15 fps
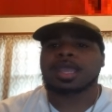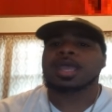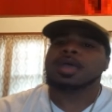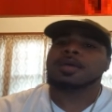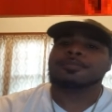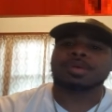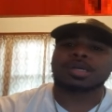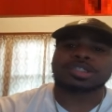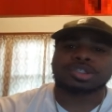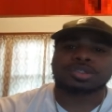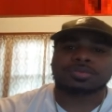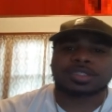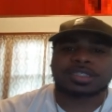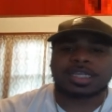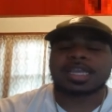But you
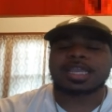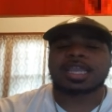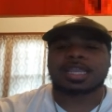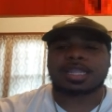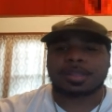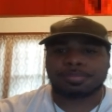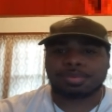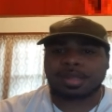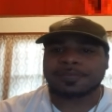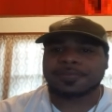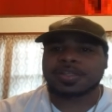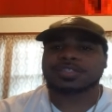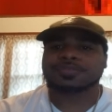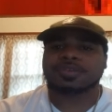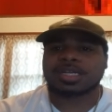see in the
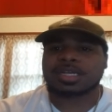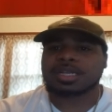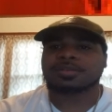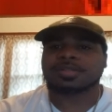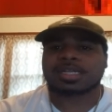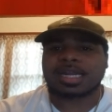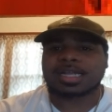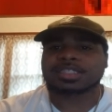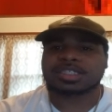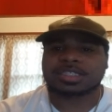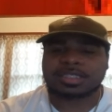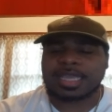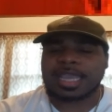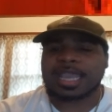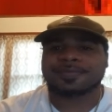previous video that I
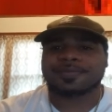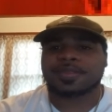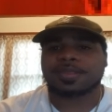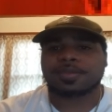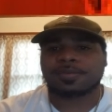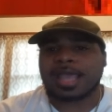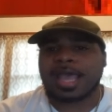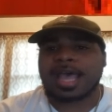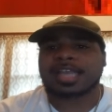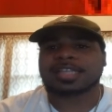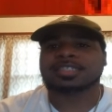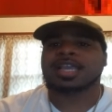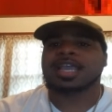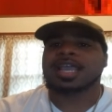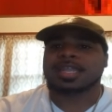just gave to you
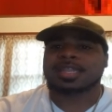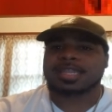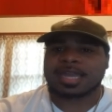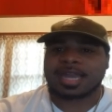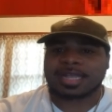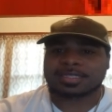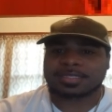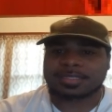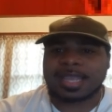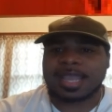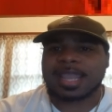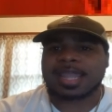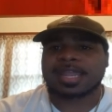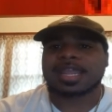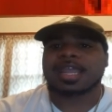guys, that I
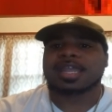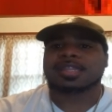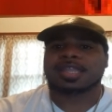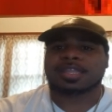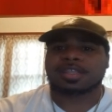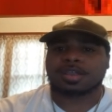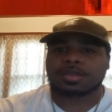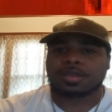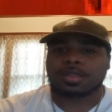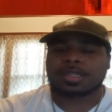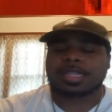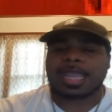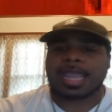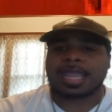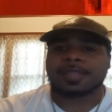said
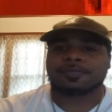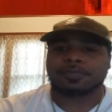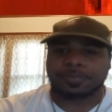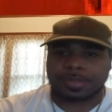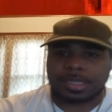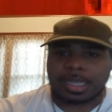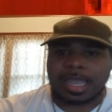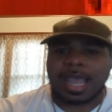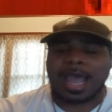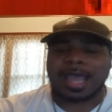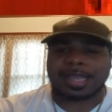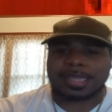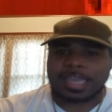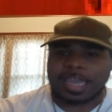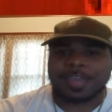that I
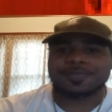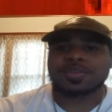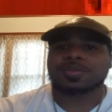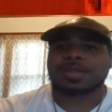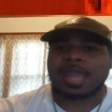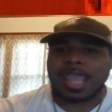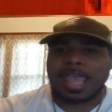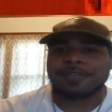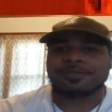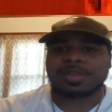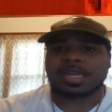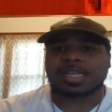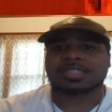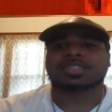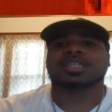gave you the
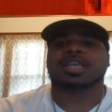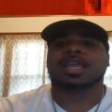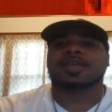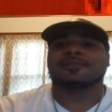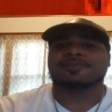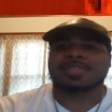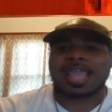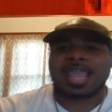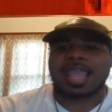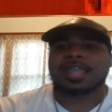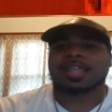evidence that